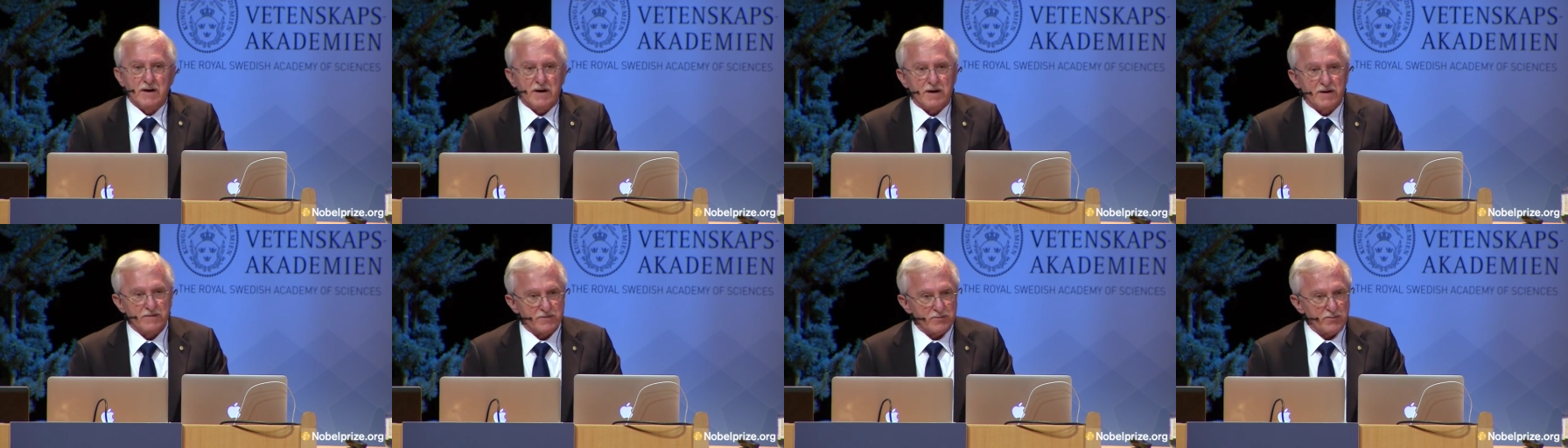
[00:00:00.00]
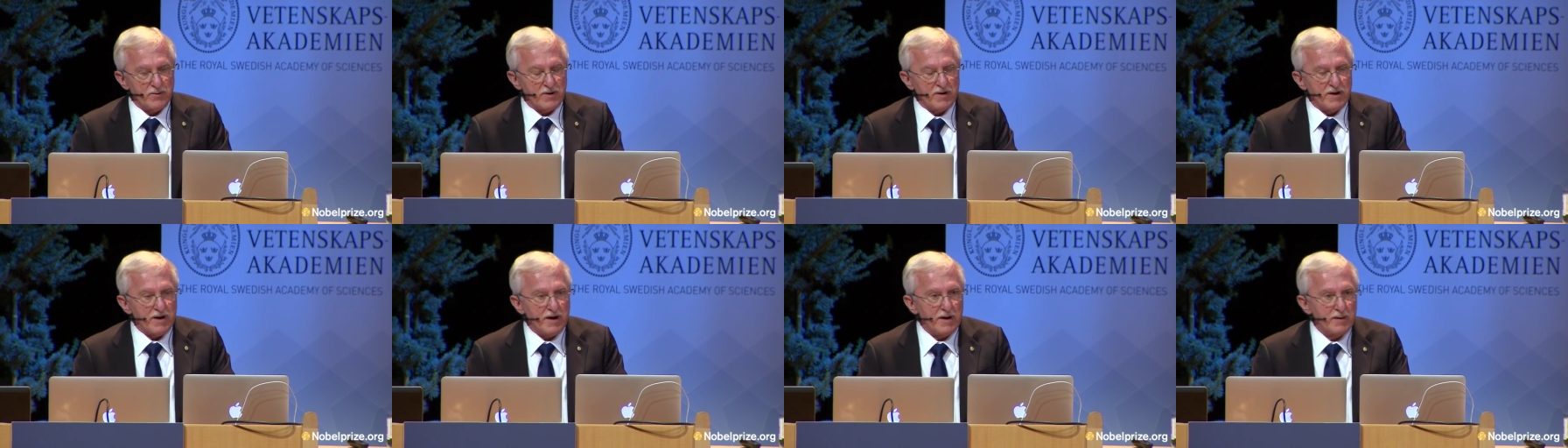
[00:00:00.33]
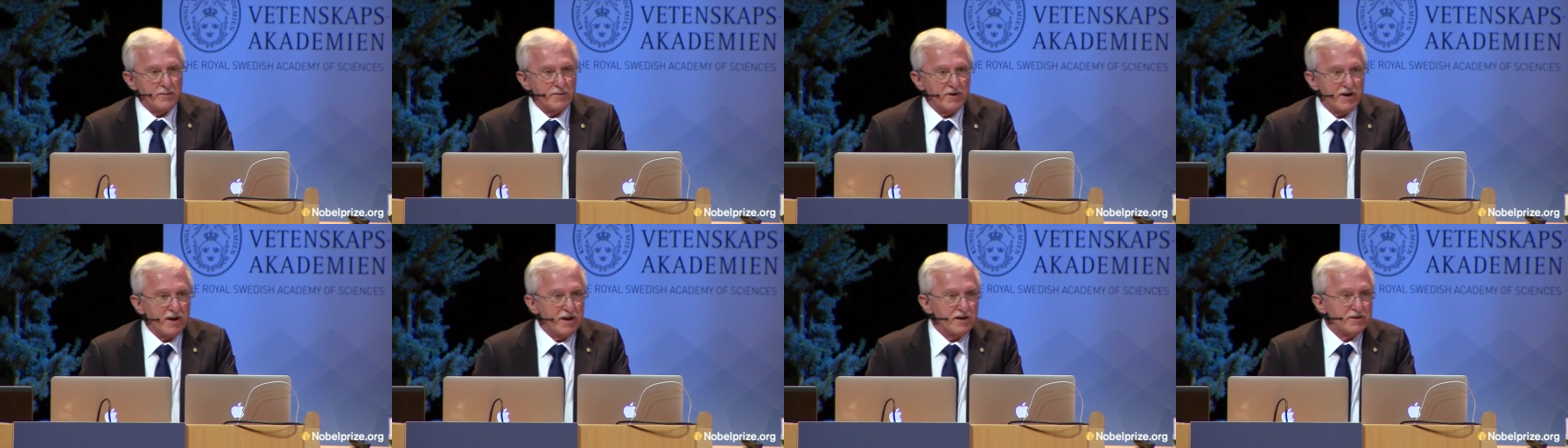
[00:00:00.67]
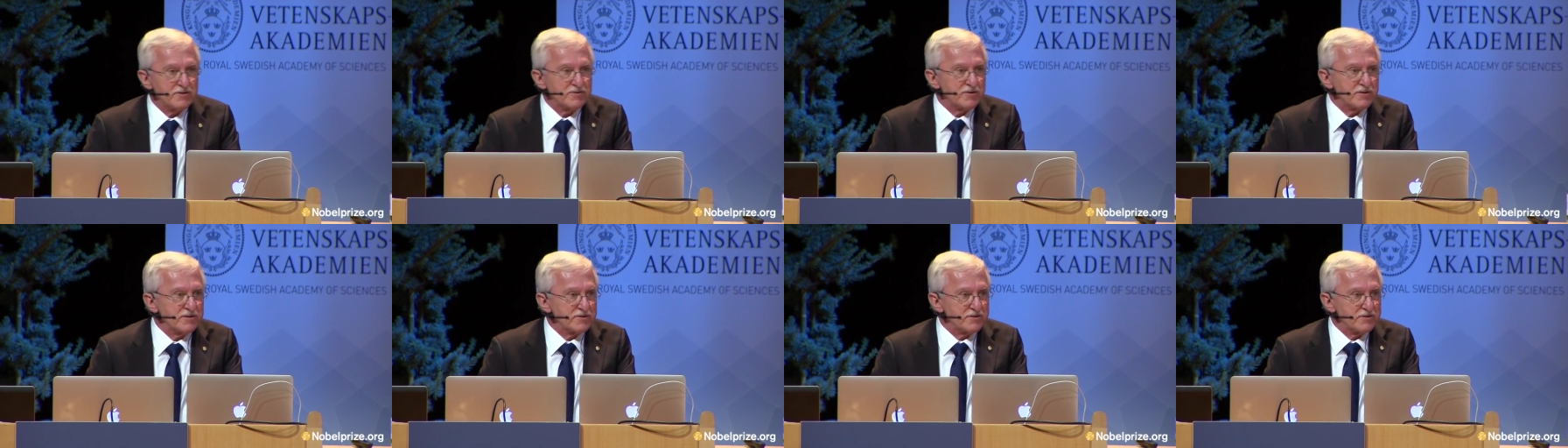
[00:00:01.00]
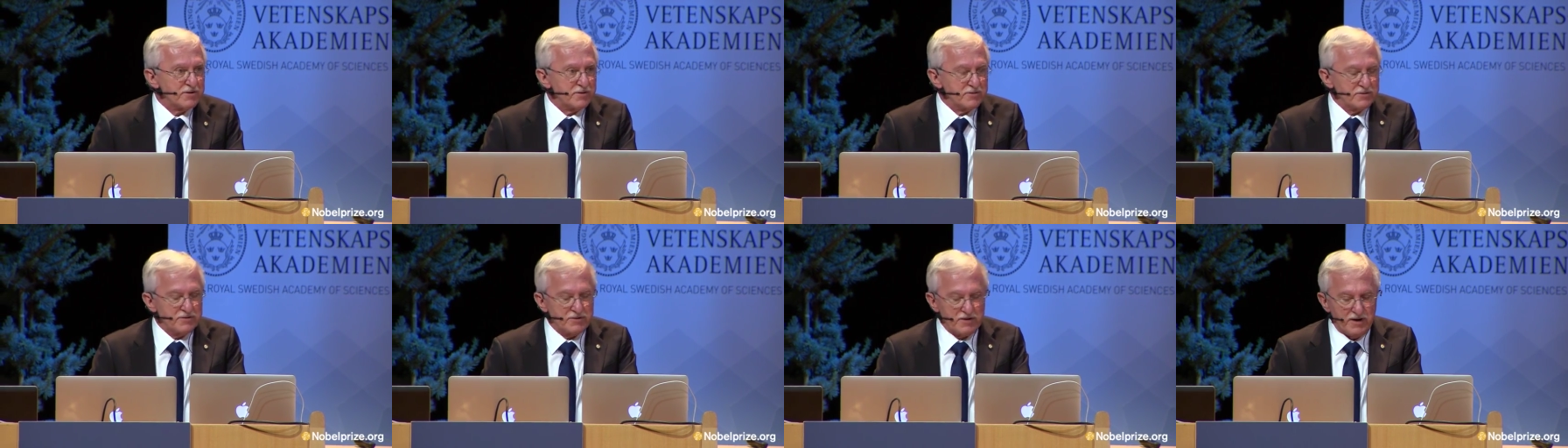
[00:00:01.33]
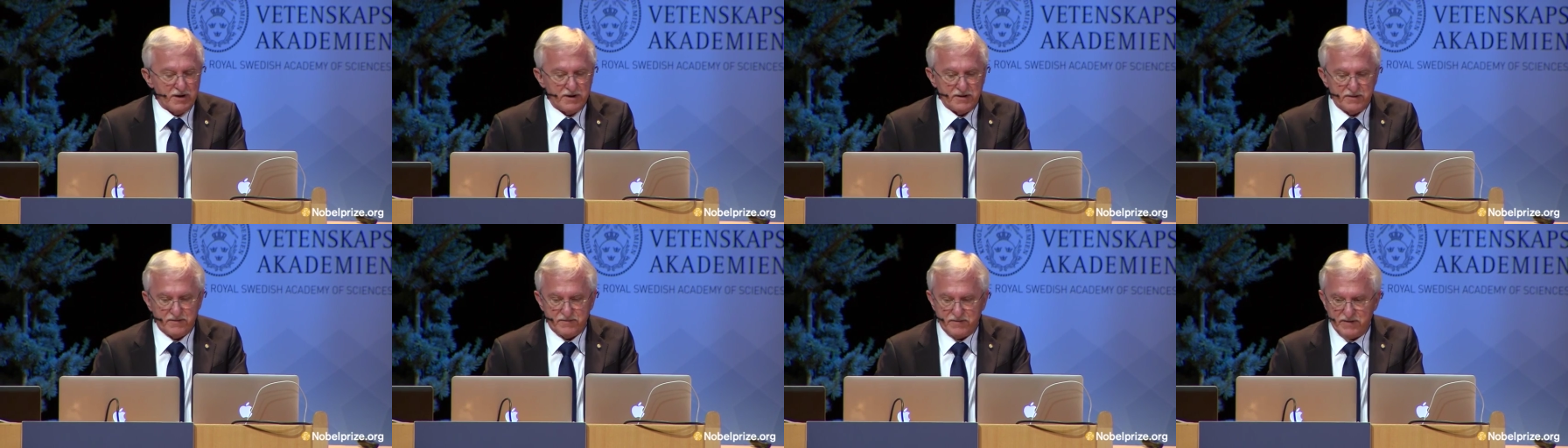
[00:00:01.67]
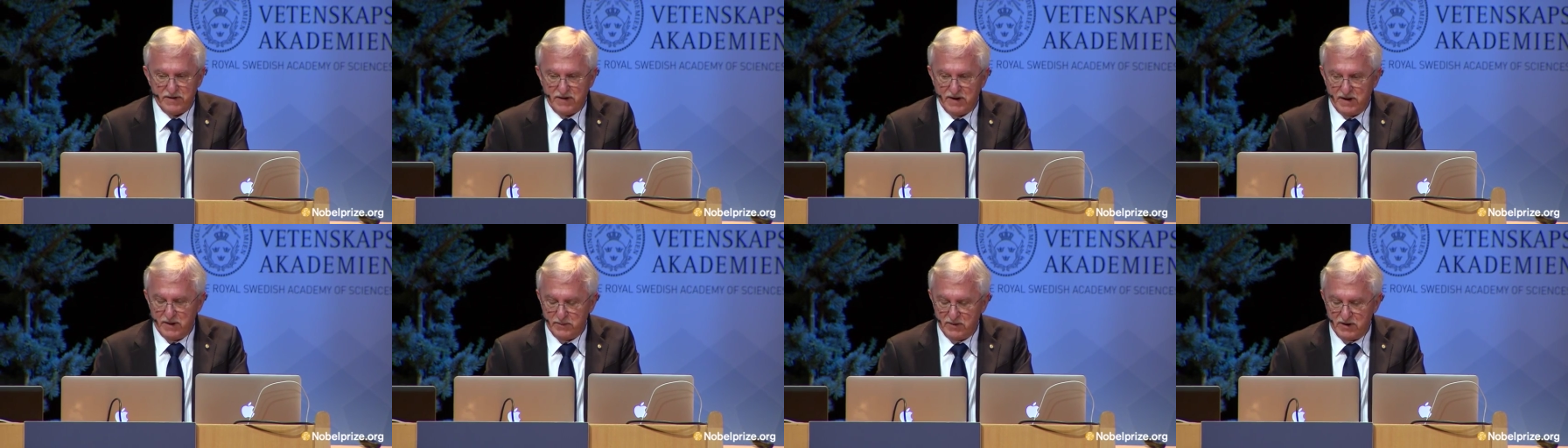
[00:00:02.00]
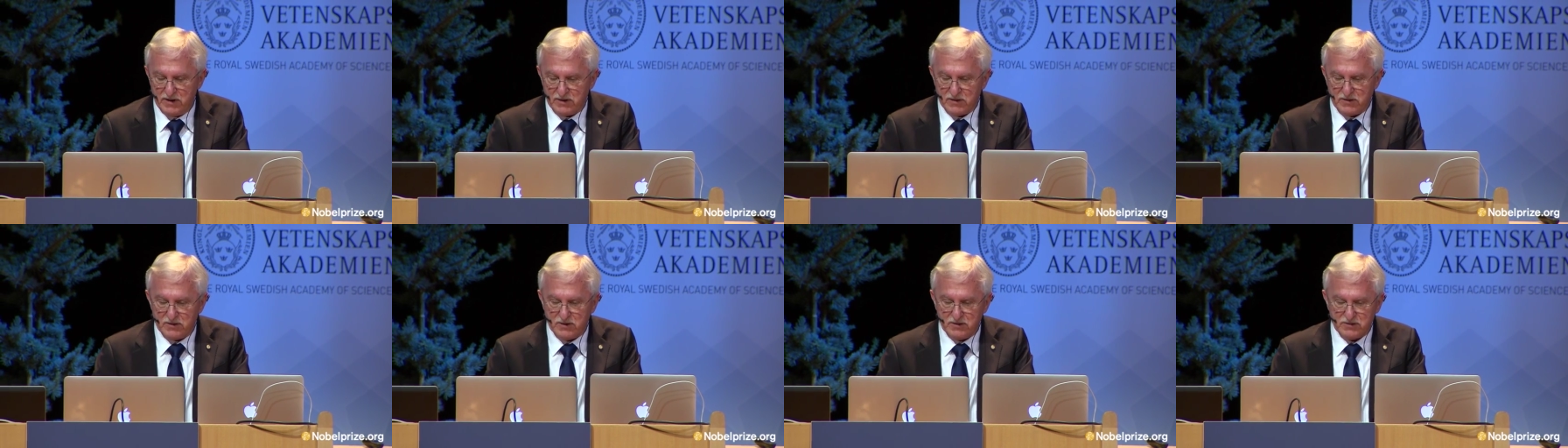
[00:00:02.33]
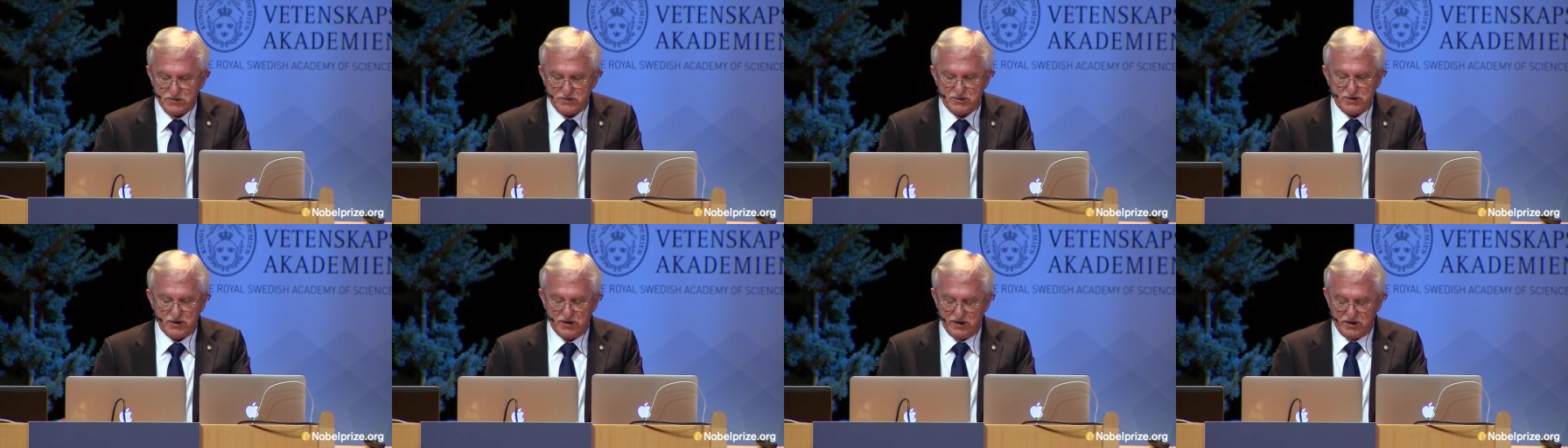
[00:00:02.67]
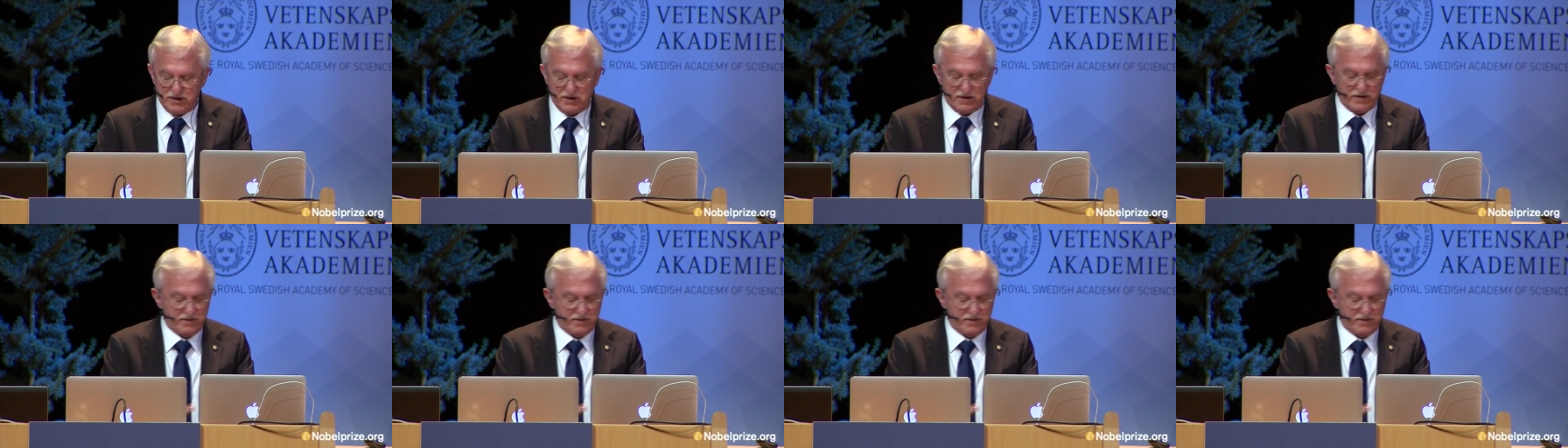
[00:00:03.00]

of the recombination-associated phenomenon called gene